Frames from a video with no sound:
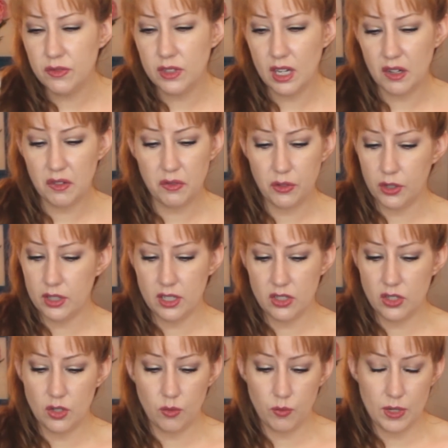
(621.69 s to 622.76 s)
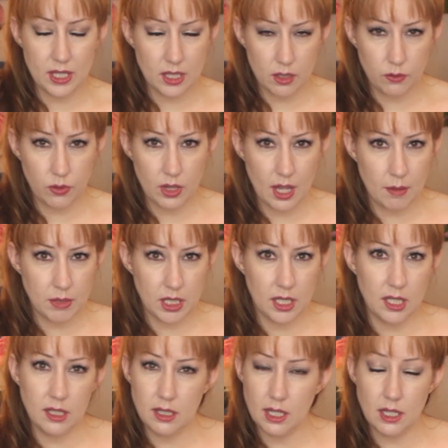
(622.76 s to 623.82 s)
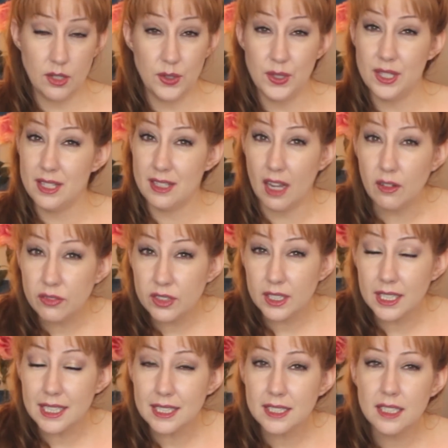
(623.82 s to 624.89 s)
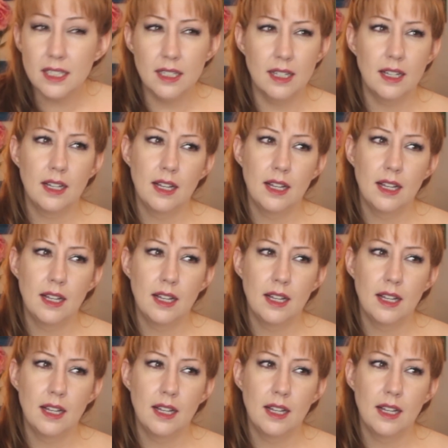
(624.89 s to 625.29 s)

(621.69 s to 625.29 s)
therefore there's no reason for them to continue suffering?